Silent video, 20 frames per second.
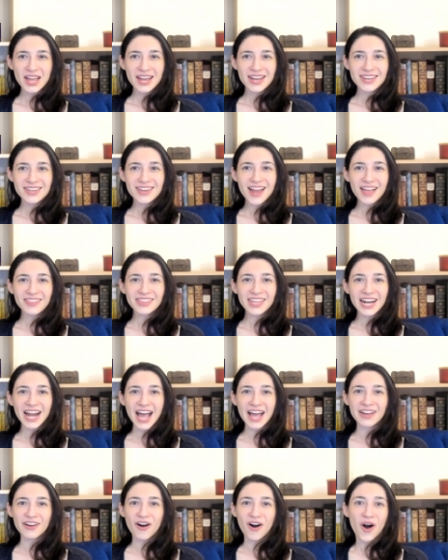Not that
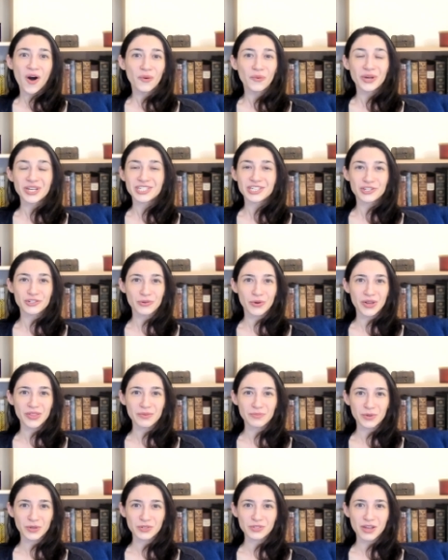I always enjoy the
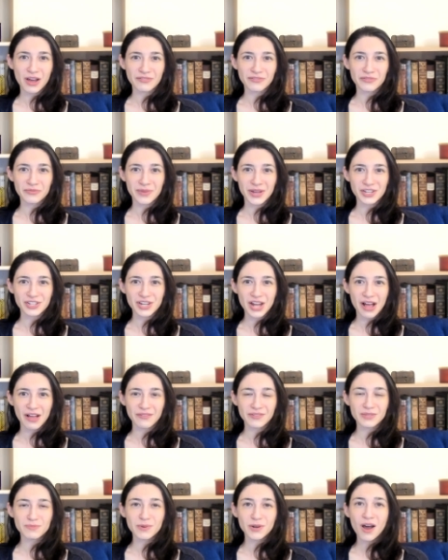books off of my
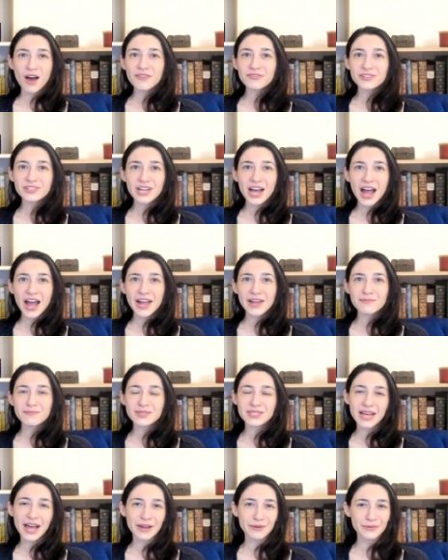shelves, but
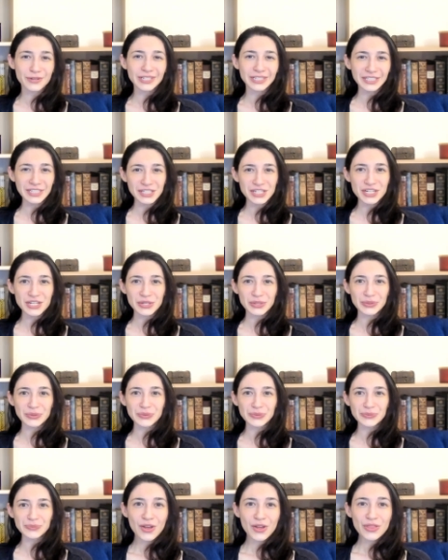oftentimes I really do.
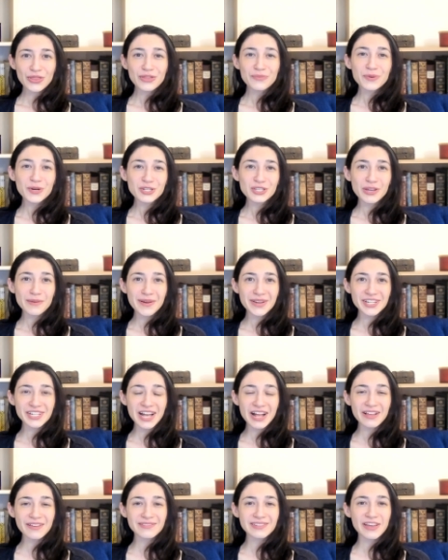The books on my
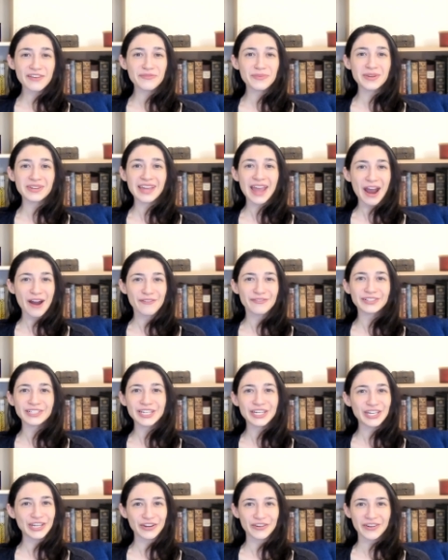shelves have been carefully
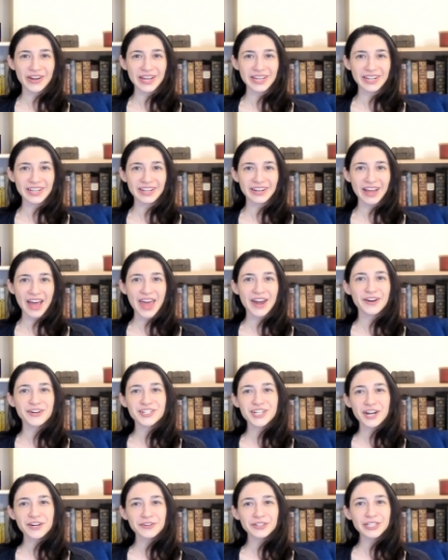curated and are
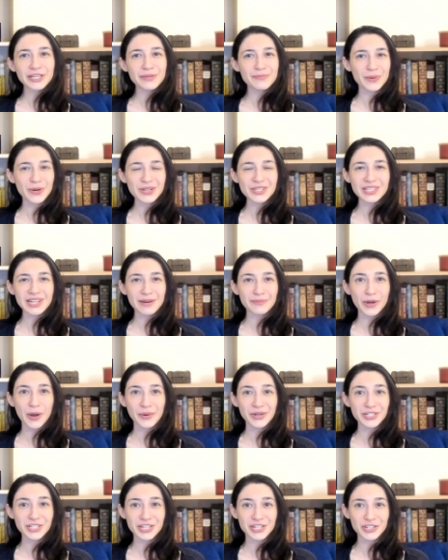generally books that I'm
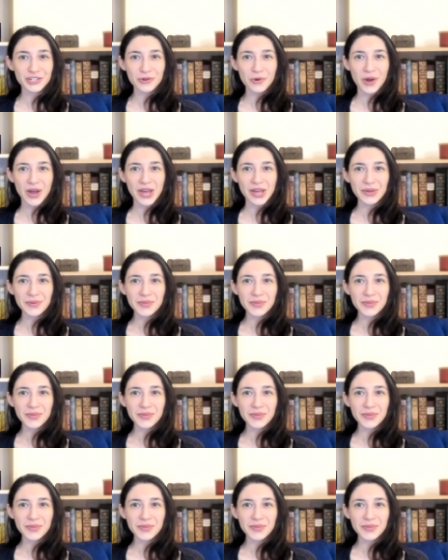going to enjoy.